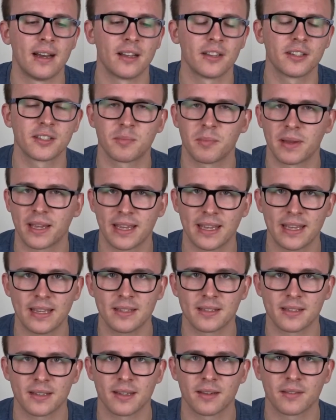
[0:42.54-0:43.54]
just to make it
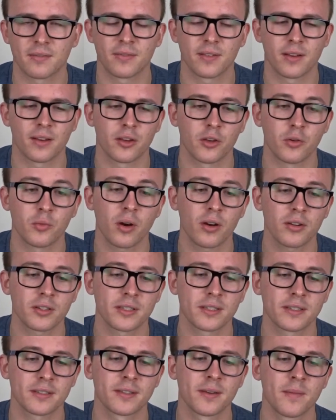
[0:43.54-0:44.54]
easier for who
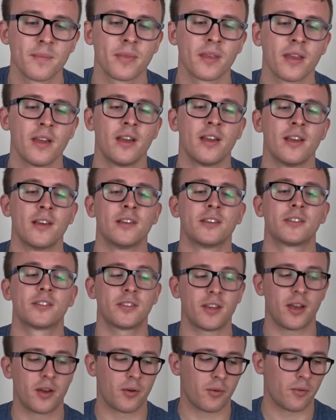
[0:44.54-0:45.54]
watches.
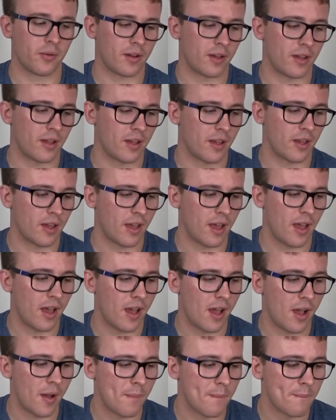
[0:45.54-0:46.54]
So,
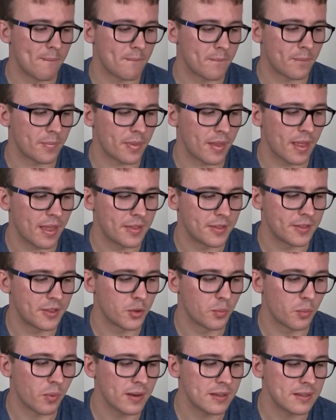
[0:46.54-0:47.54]

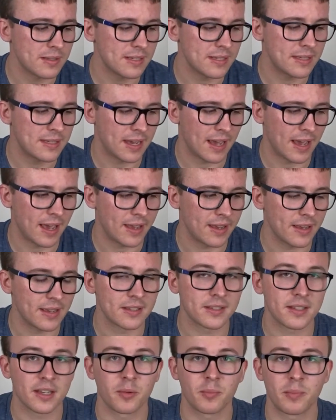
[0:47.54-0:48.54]
the one today
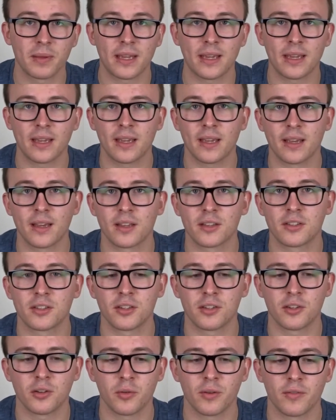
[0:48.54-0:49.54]
is going to be
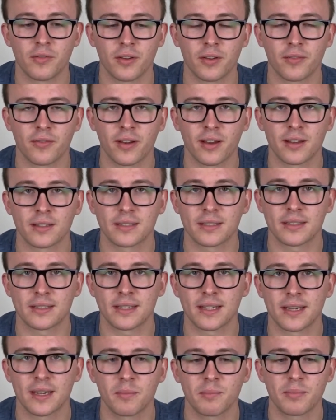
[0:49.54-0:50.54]
to do with
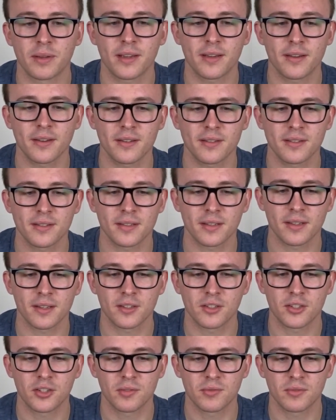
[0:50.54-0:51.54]
university, because
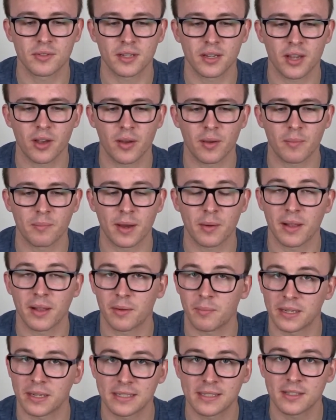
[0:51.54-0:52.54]
students are going back.
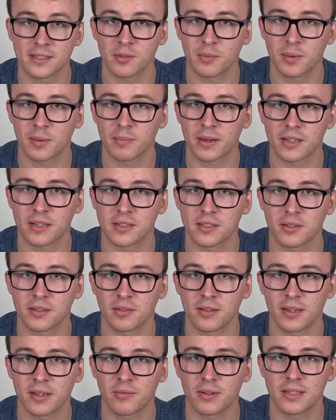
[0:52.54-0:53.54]
Like my sister went back to
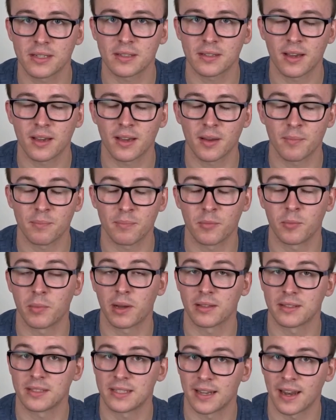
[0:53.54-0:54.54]
uni
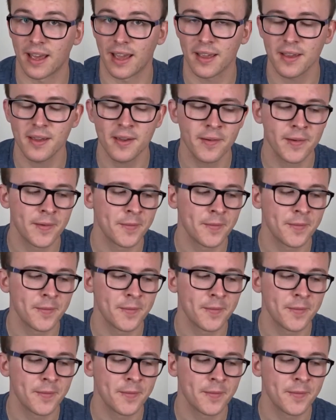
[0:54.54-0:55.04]
today.